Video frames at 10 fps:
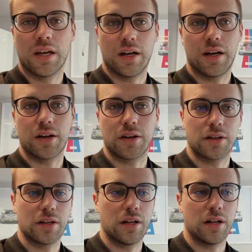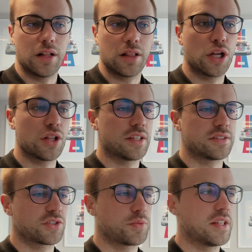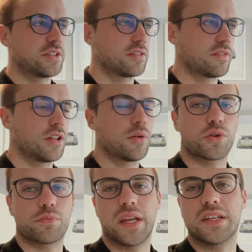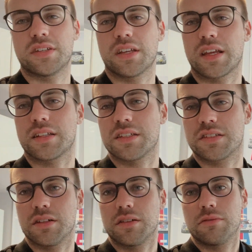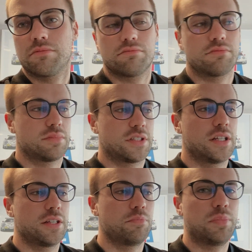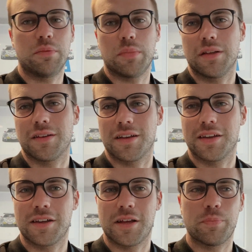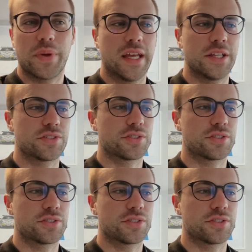are a lot less expensive and a lot more basic, and they still say beat me in pace.